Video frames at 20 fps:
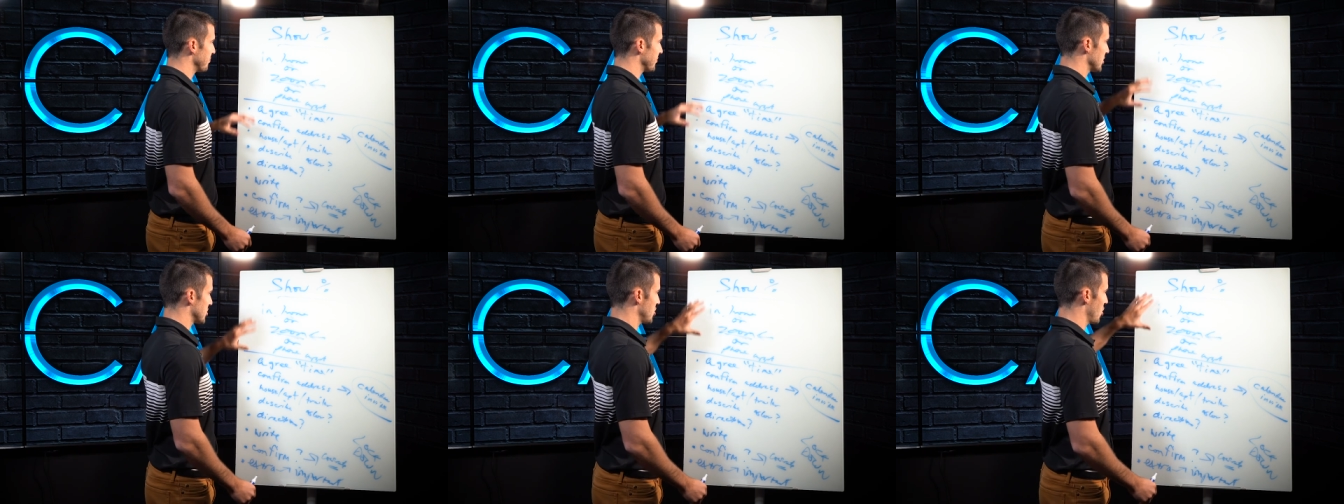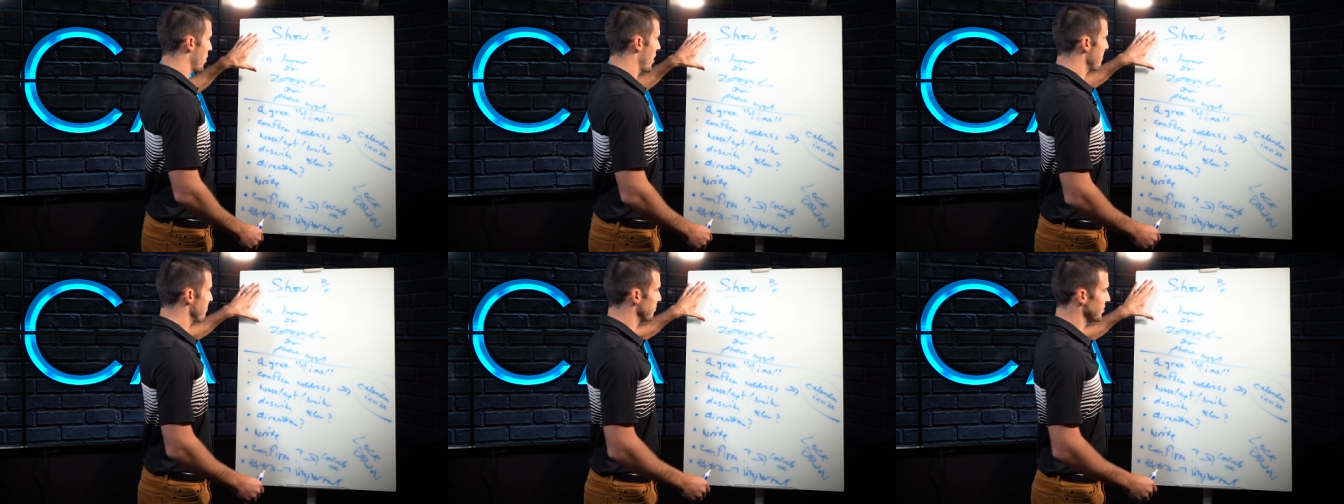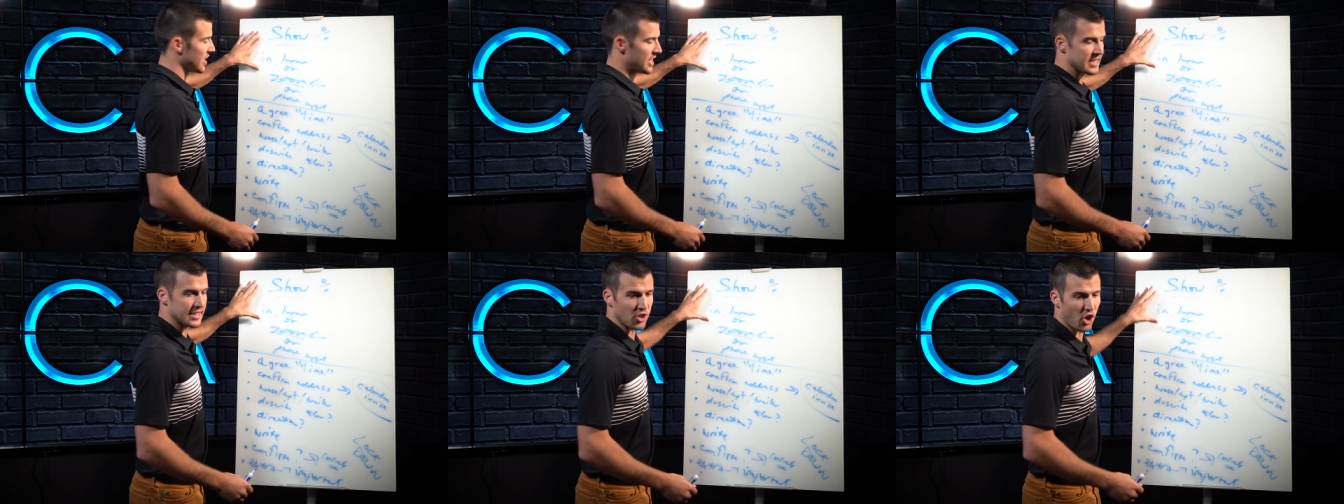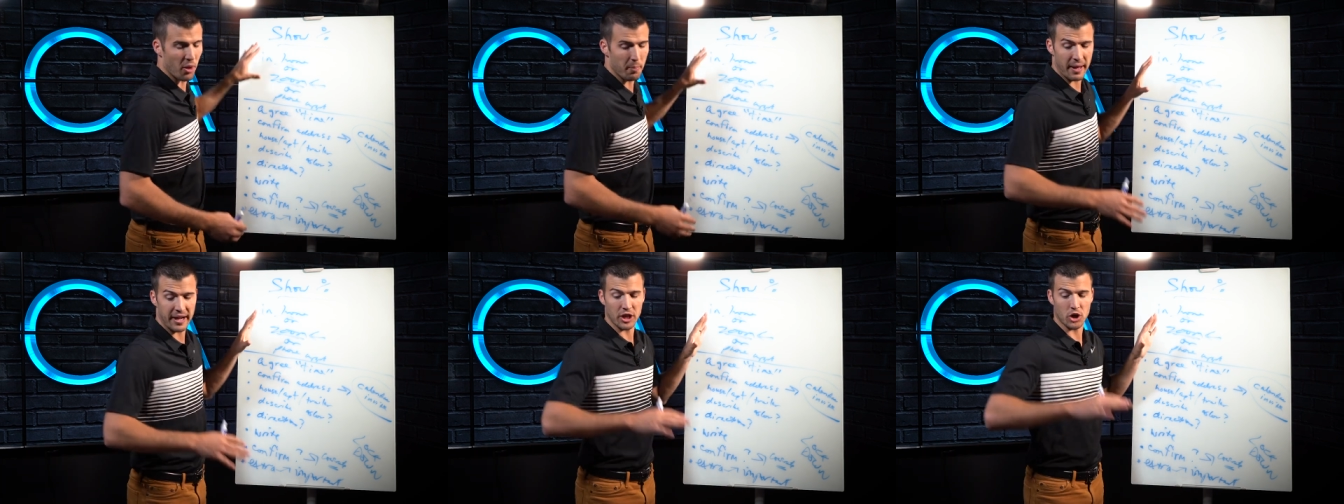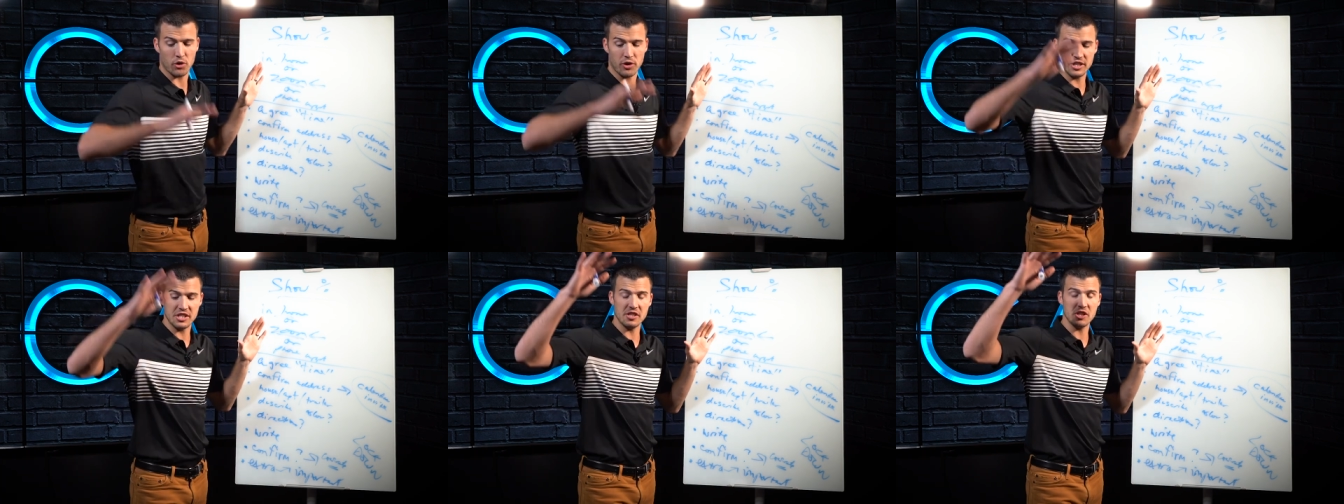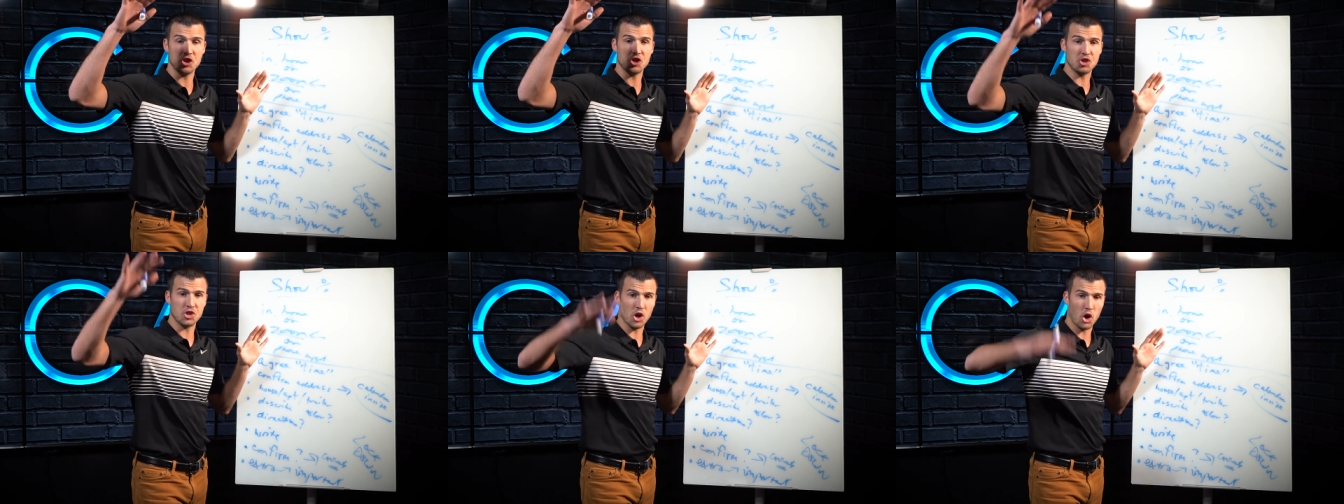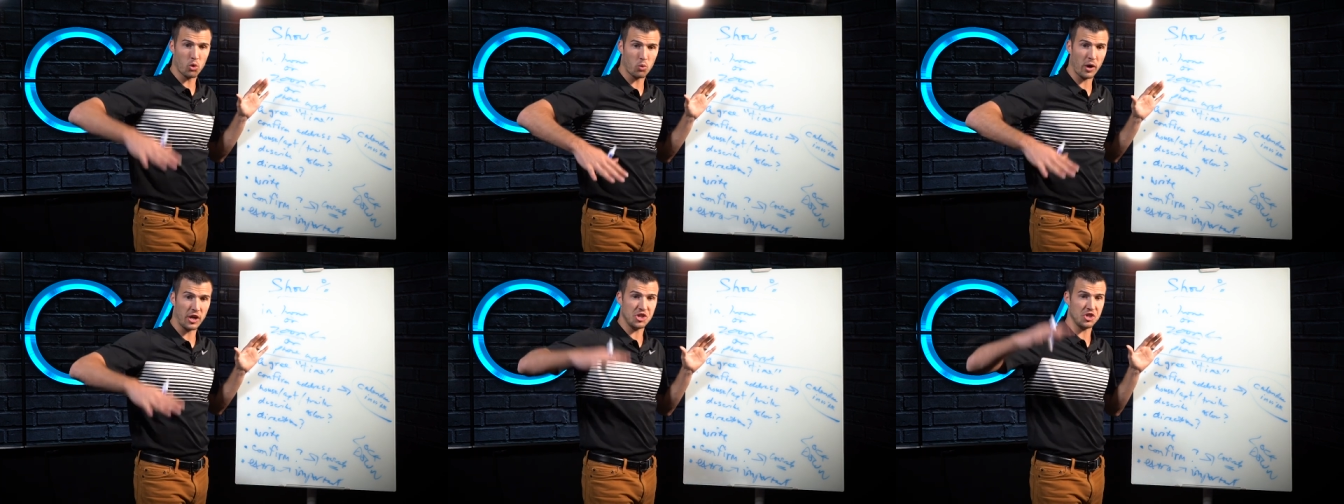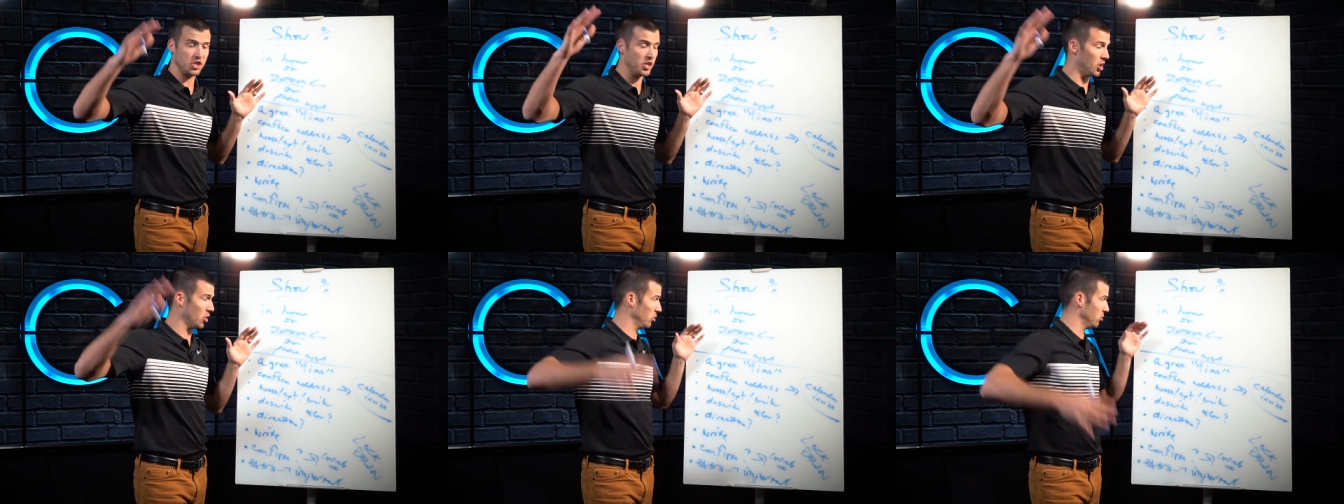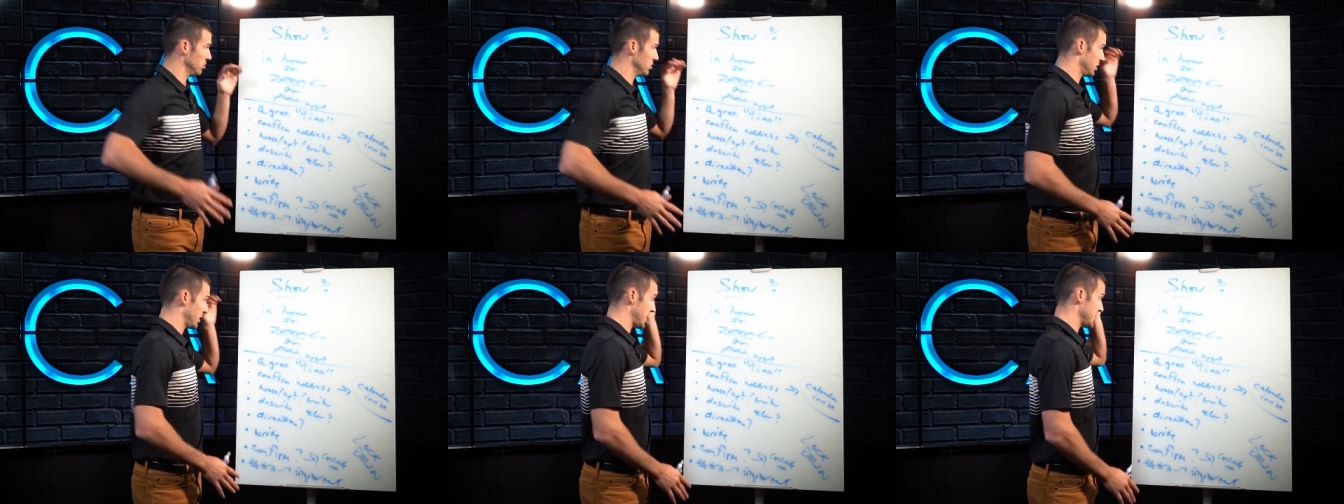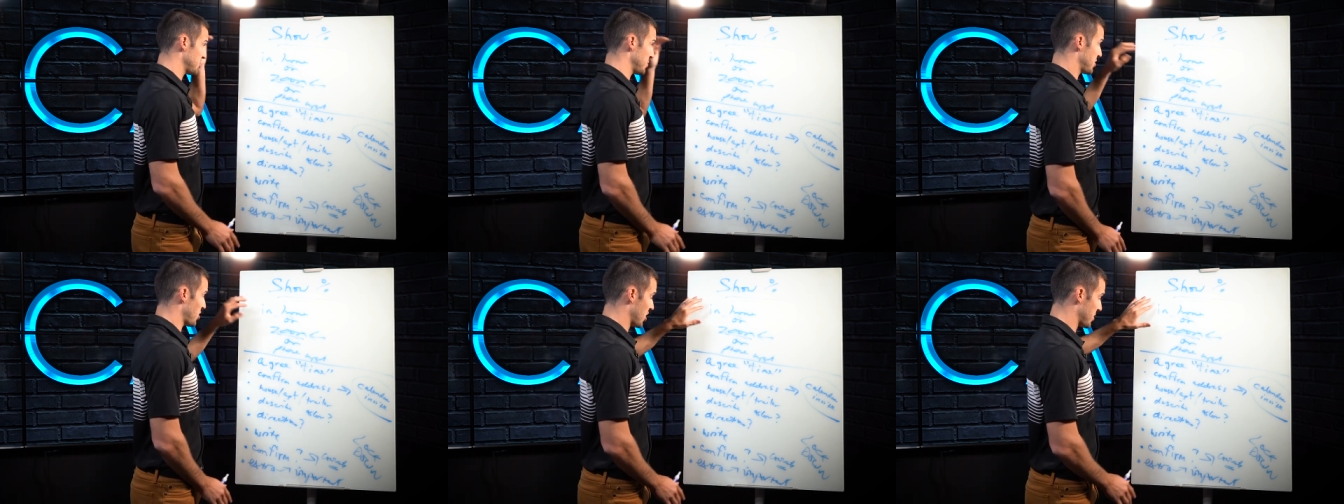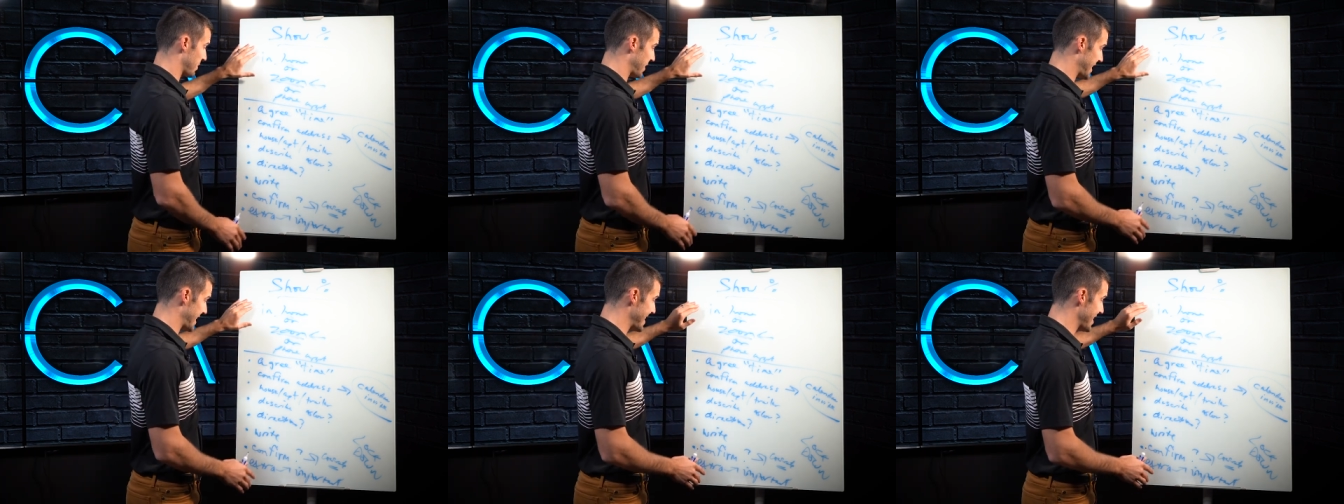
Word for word: So this is all about increasing the show ratio, okay? So we talked about